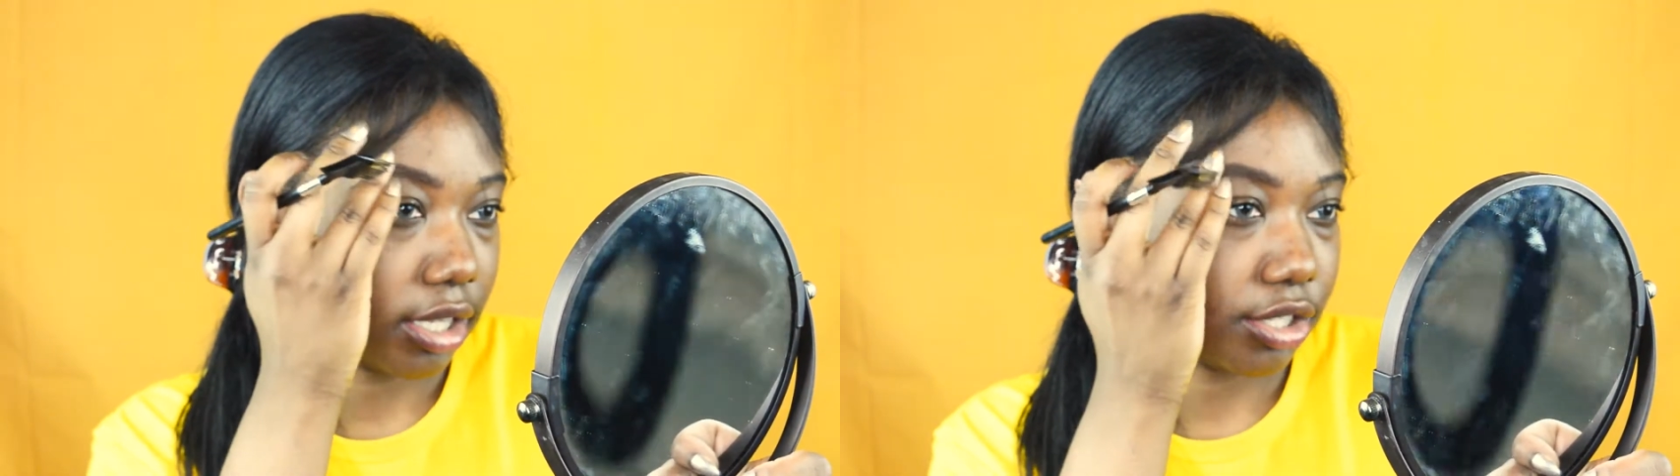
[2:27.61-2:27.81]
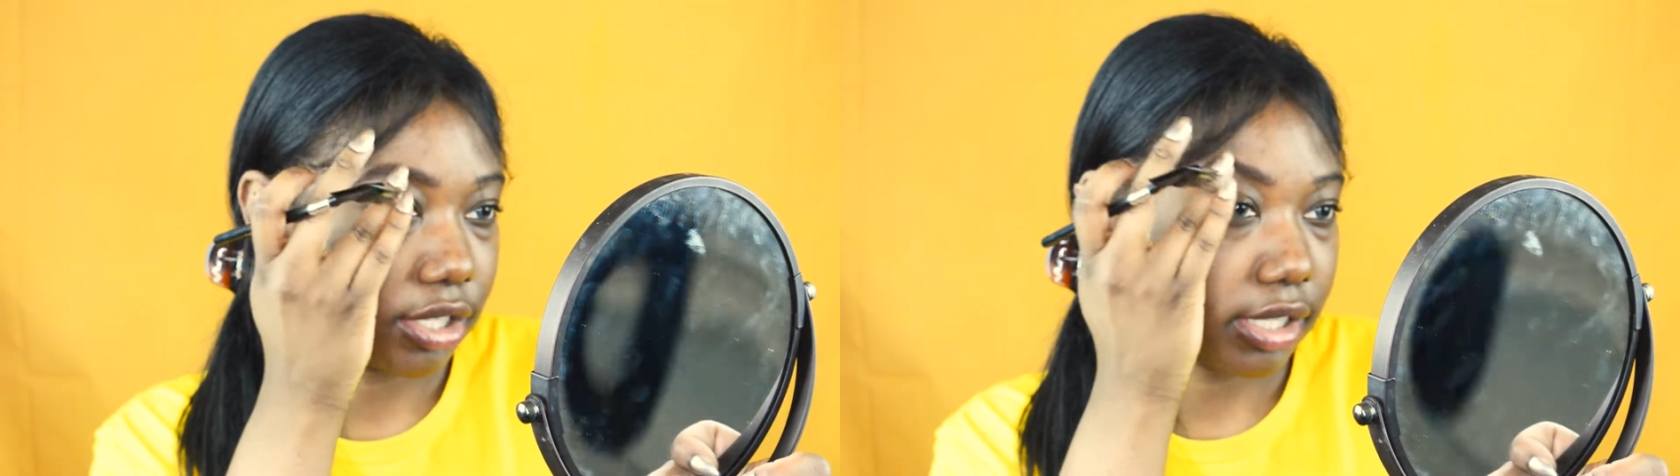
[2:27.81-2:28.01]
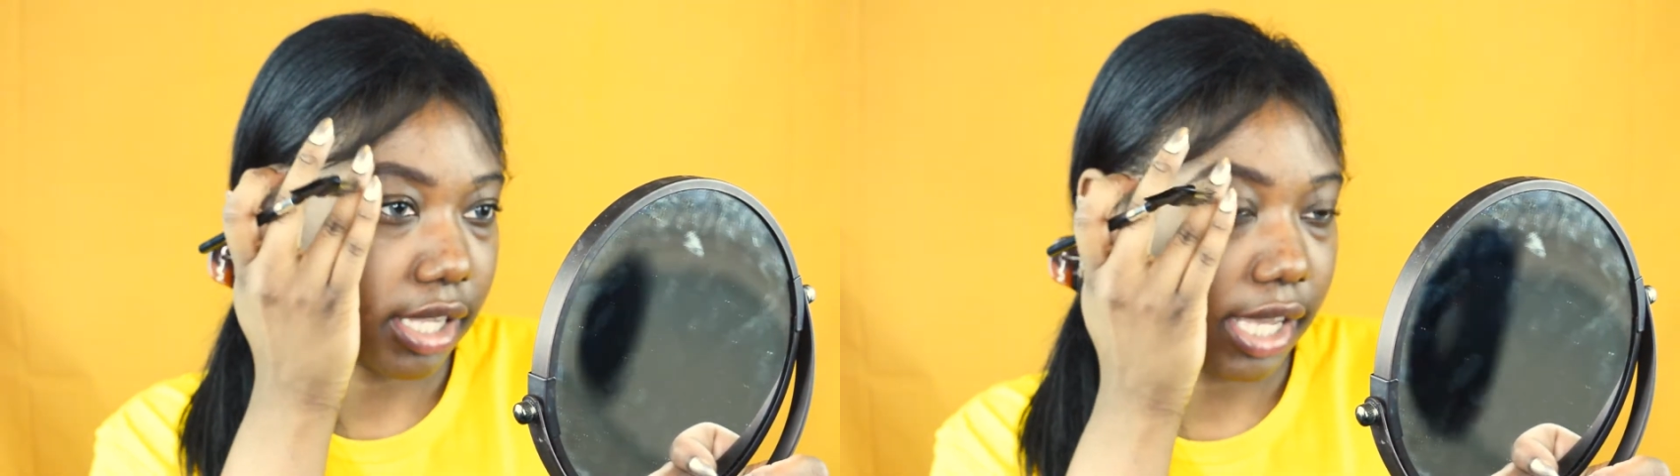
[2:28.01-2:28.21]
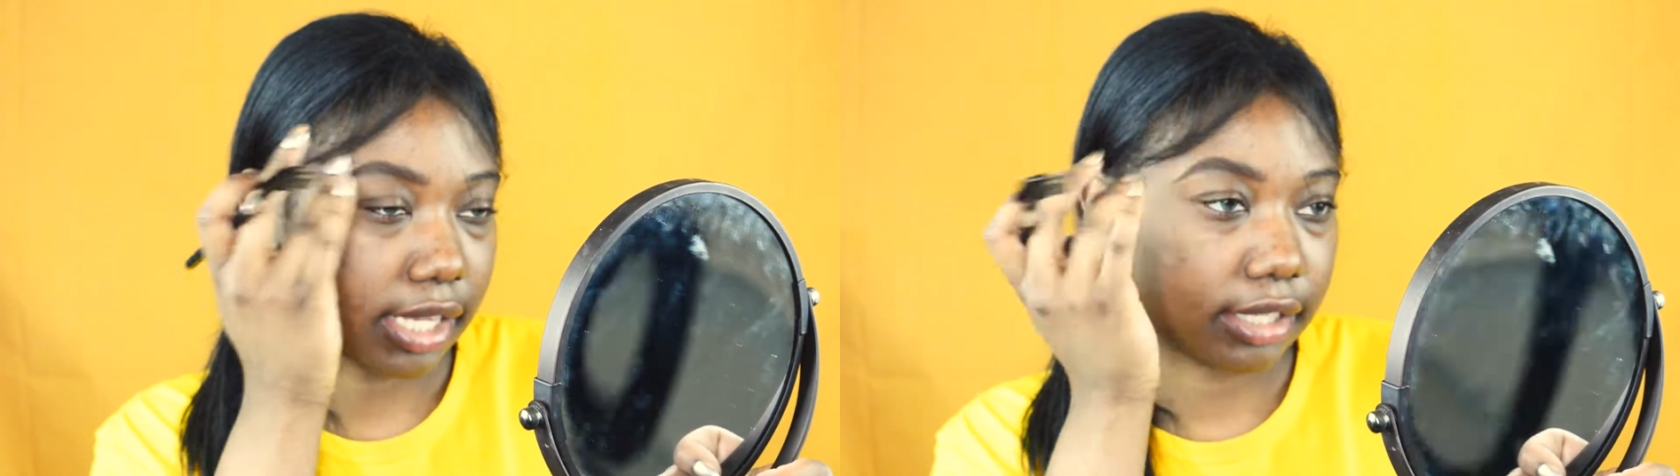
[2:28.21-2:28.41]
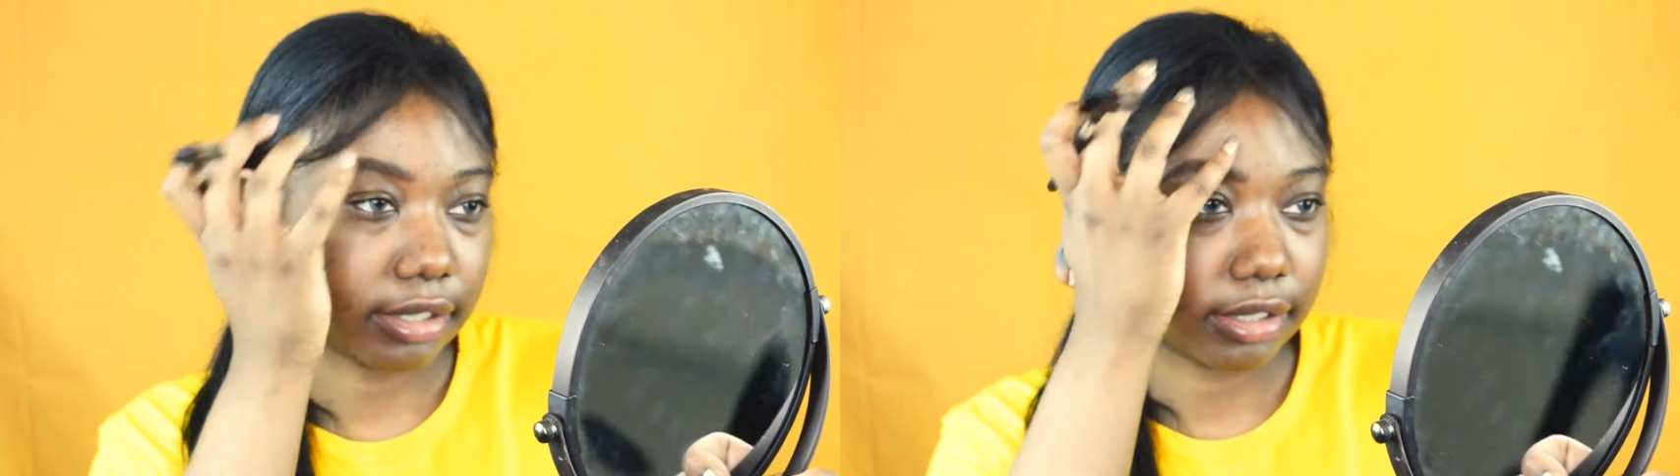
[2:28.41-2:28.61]
and just
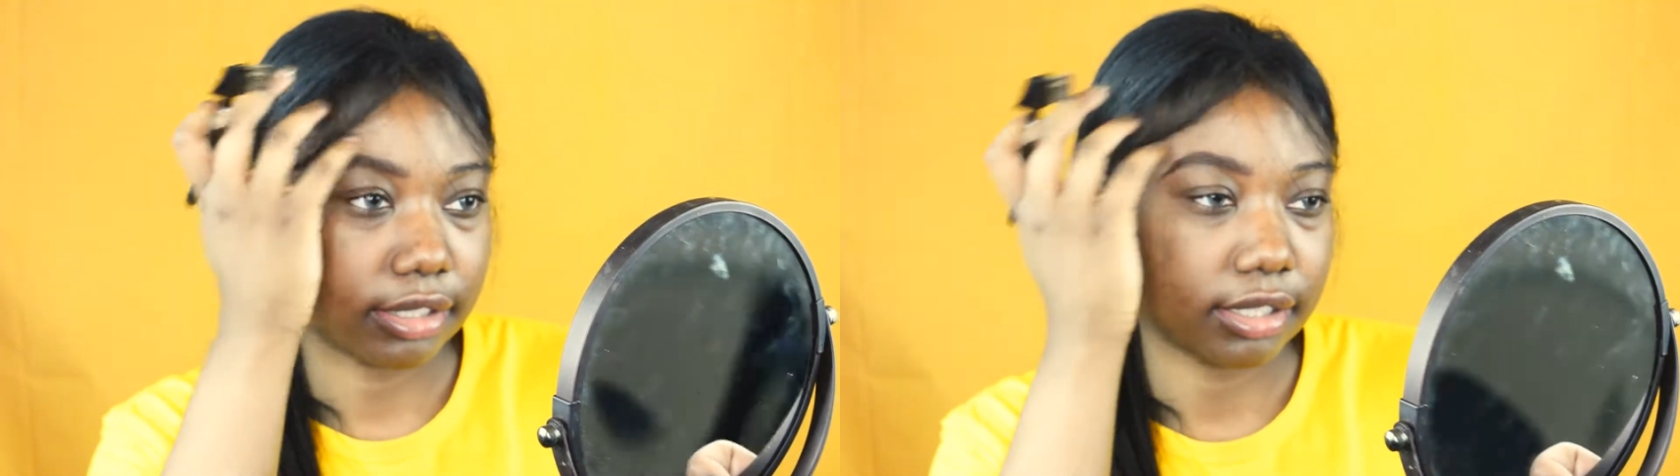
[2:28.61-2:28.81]
like